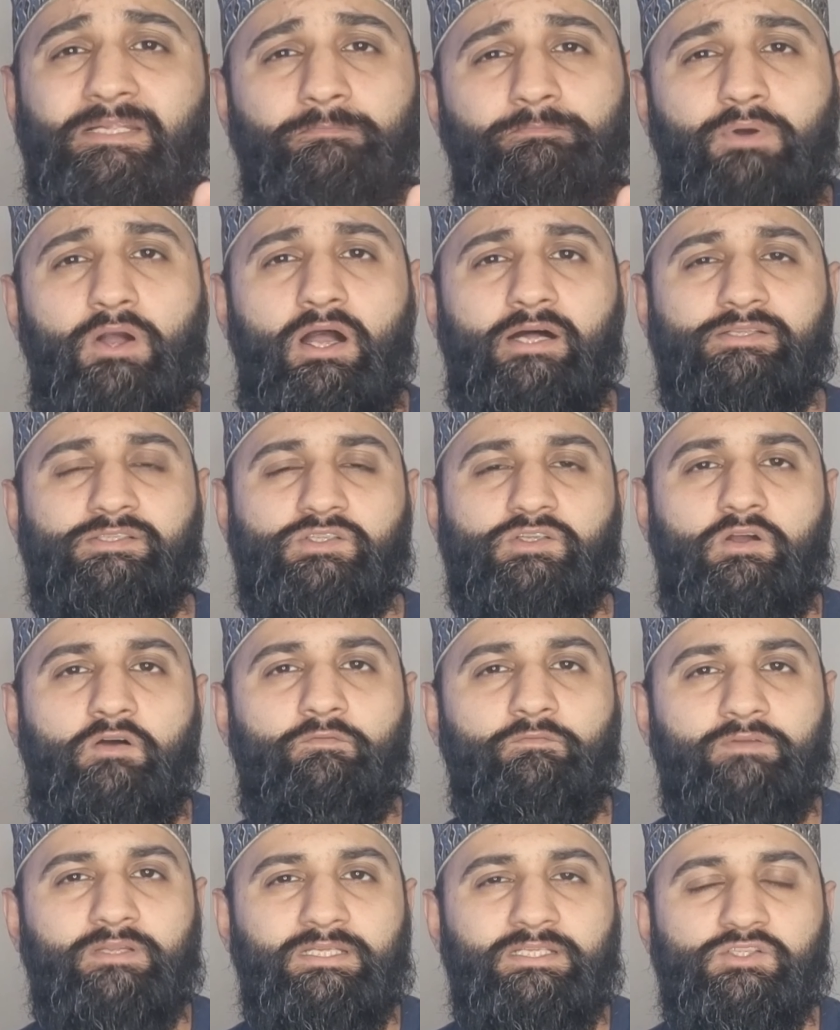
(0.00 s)
parts
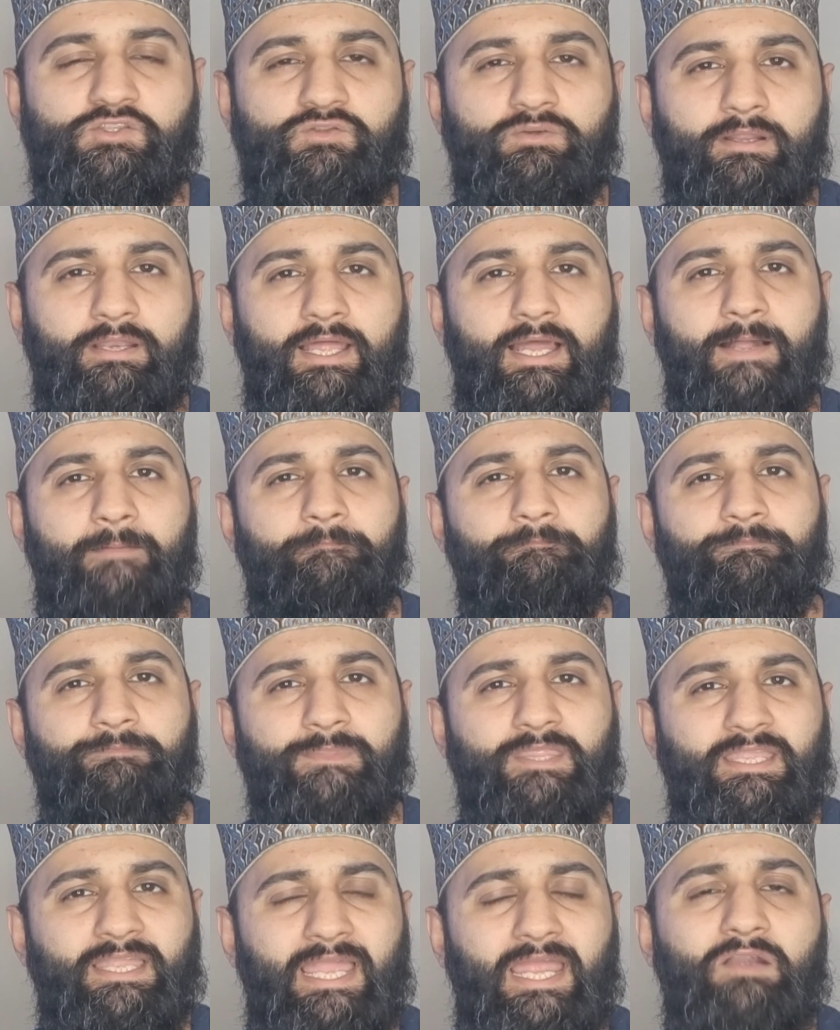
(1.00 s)
of Eid Salah.
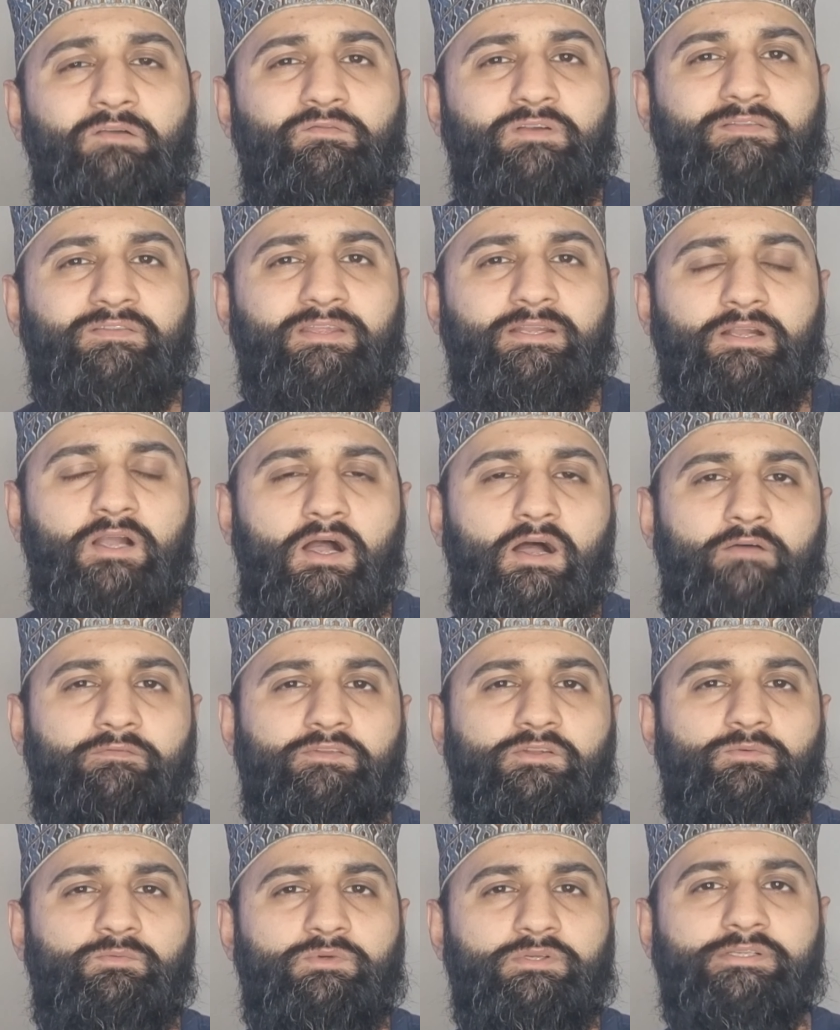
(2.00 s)
Everything
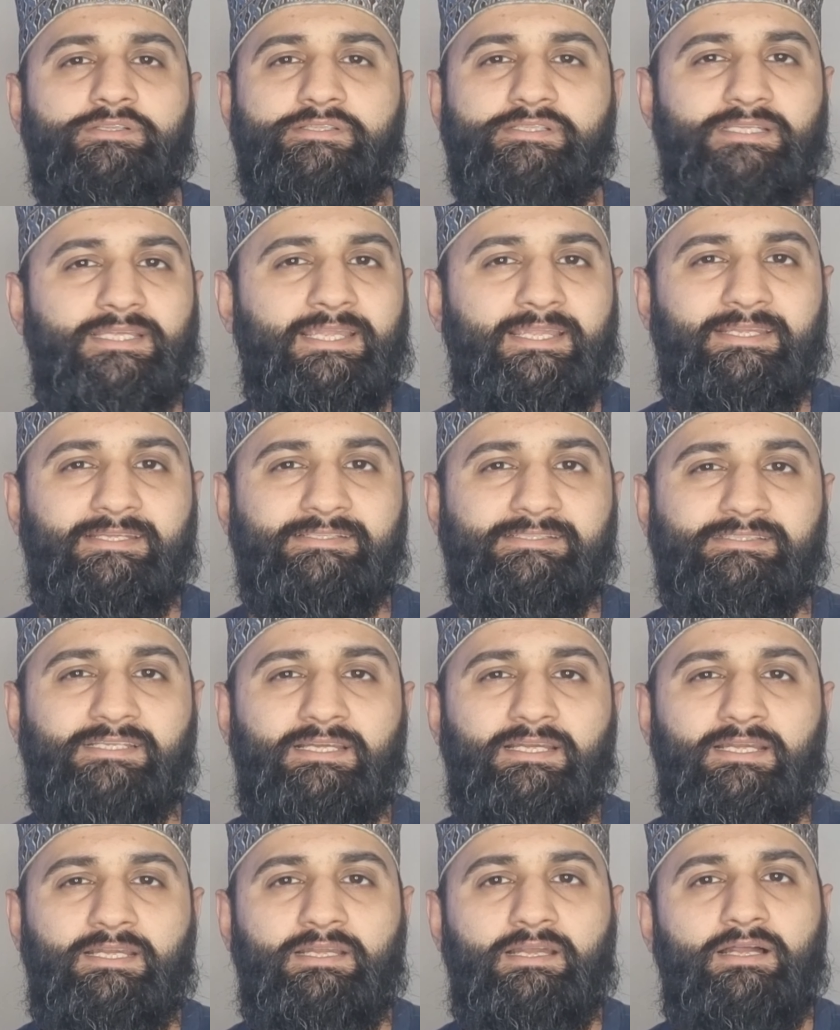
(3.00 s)
afterwards is
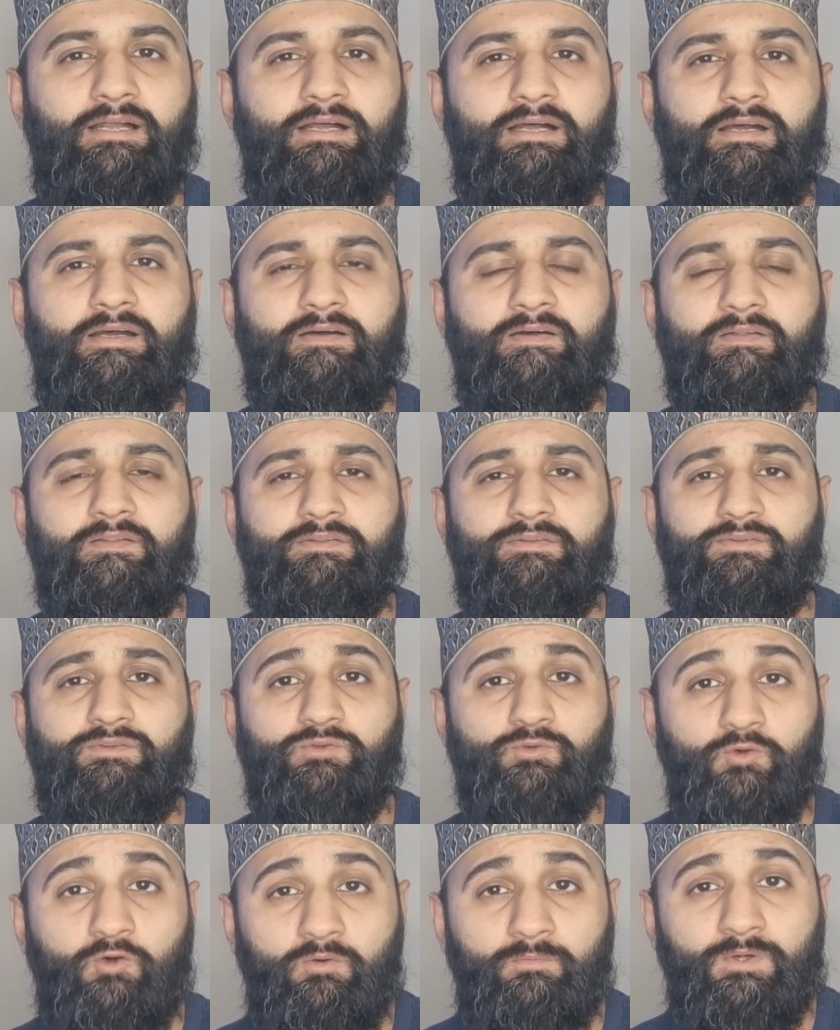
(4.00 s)

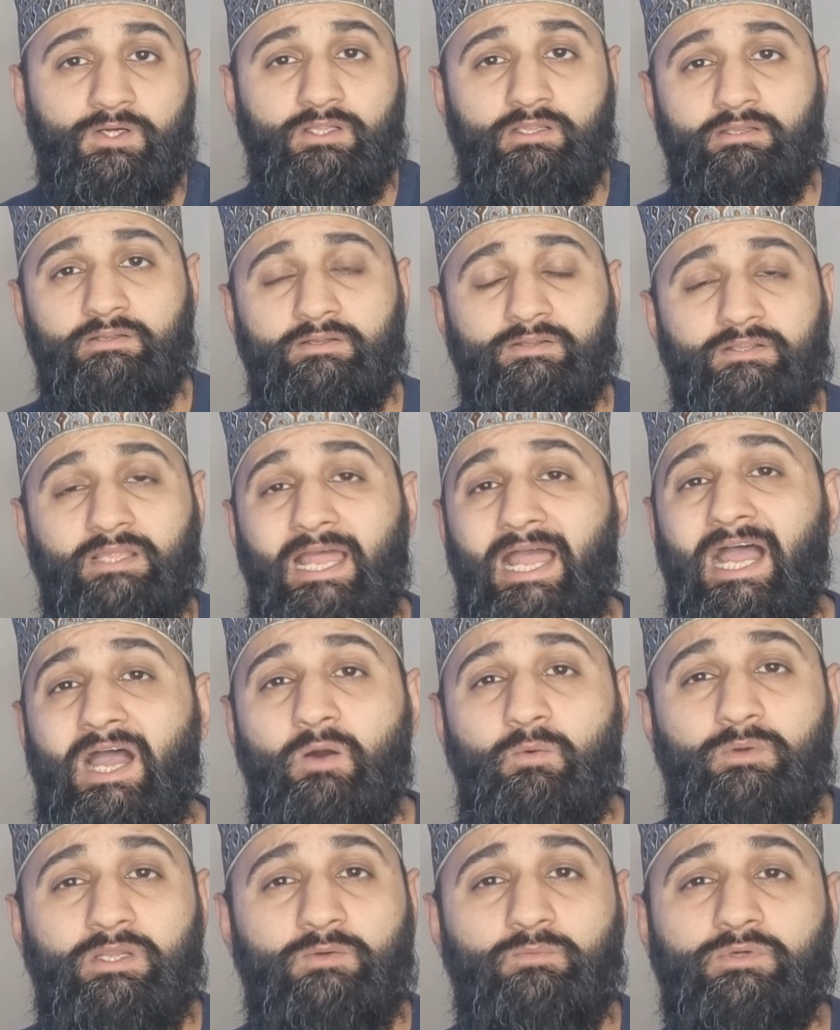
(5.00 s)
normal,
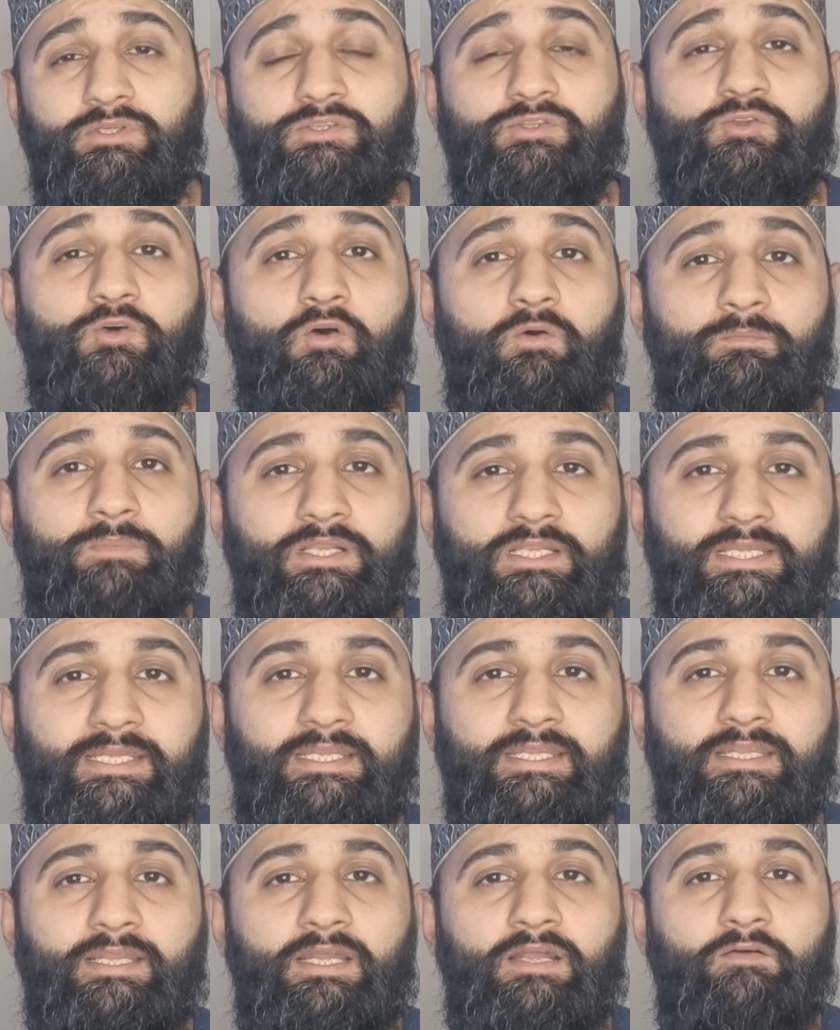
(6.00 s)
how we would
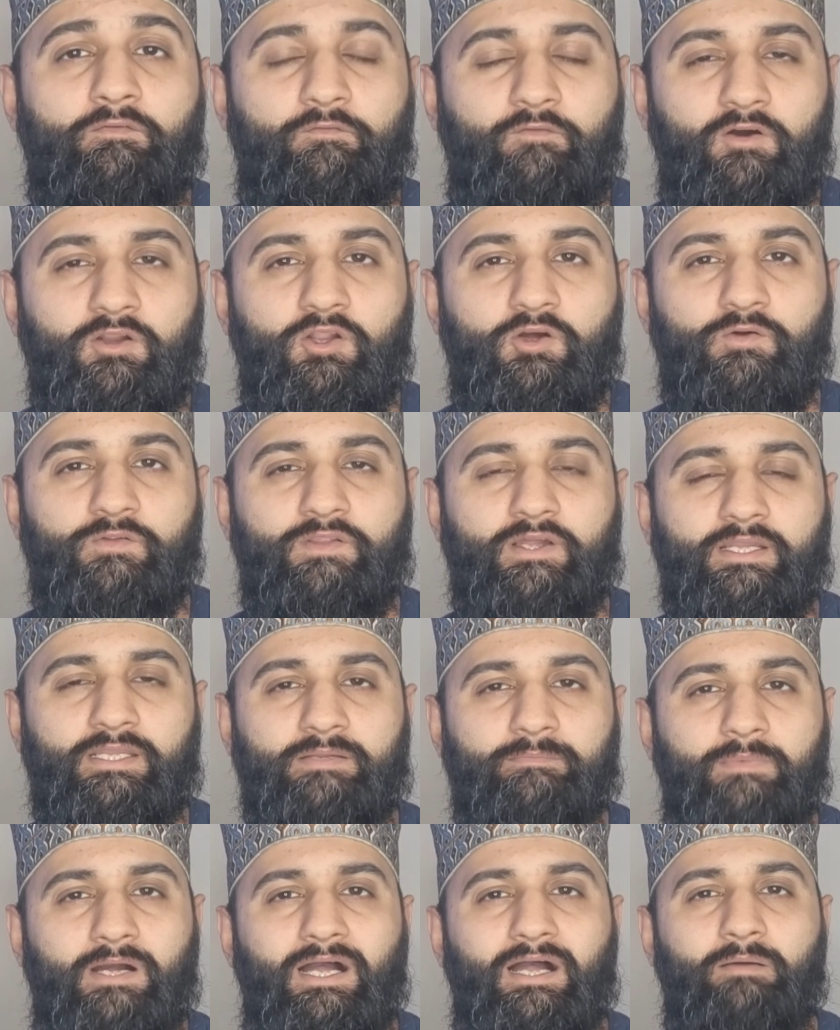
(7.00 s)
normally follow the
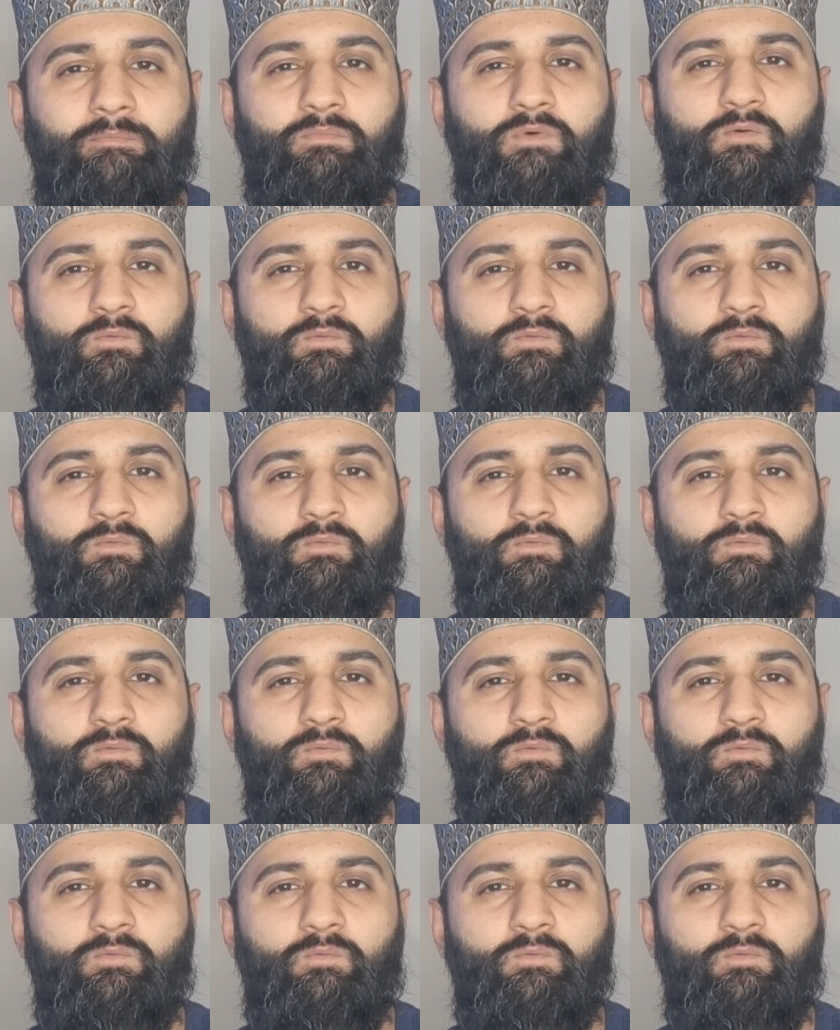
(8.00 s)
Imam.